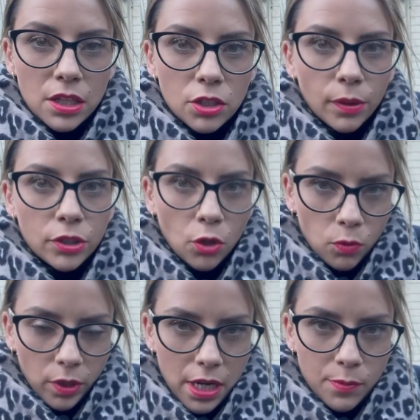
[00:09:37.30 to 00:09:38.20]
So I
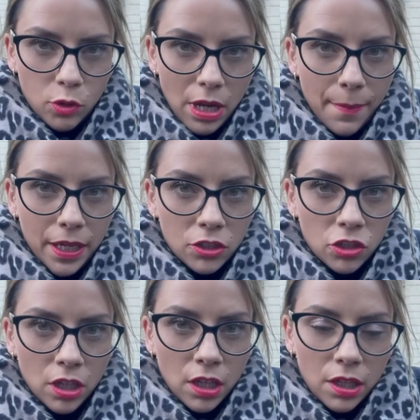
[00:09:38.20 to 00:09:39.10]
don't want any more
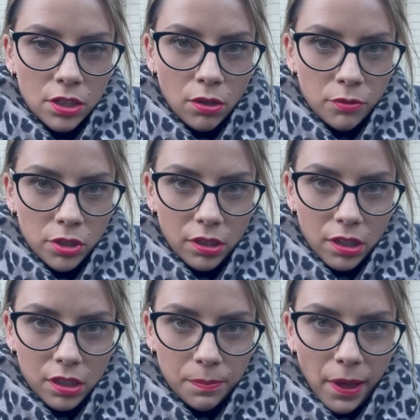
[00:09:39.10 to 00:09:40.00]
damage. So I'm just
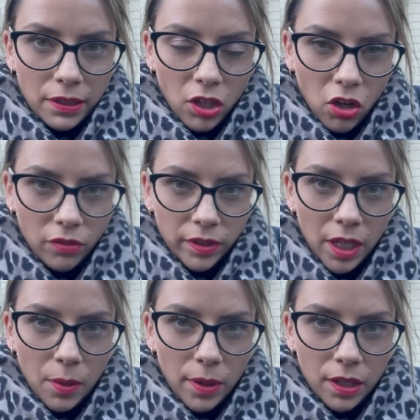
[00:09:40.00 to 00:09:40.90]
going to spend half an
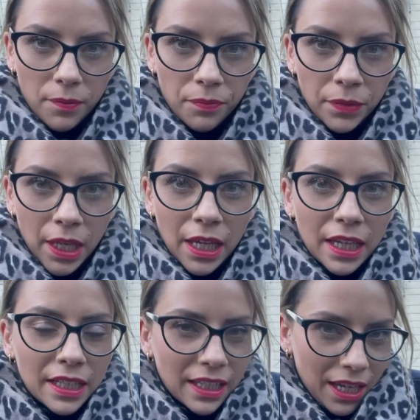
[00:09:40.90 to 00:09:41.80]
hour
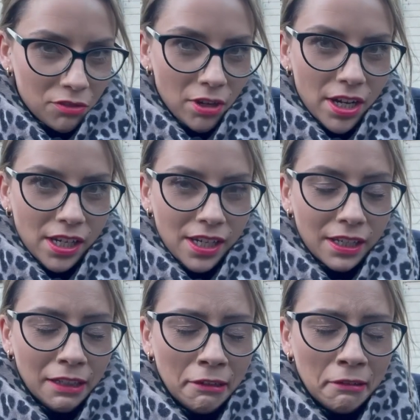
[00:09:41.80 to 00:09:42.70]
getting ready